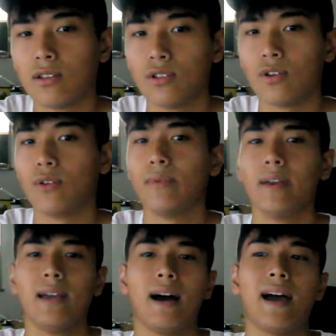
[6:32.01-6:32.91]
So
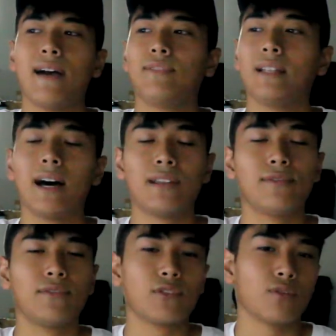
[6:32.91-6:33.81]
I have a lot
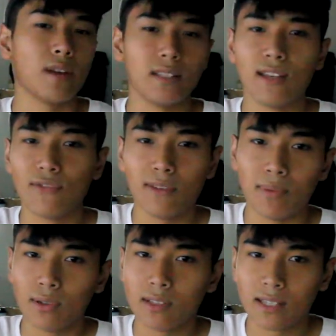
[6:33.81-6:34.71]
of creativity
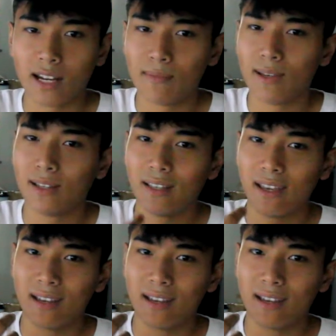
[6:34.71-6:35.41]
built inside of me,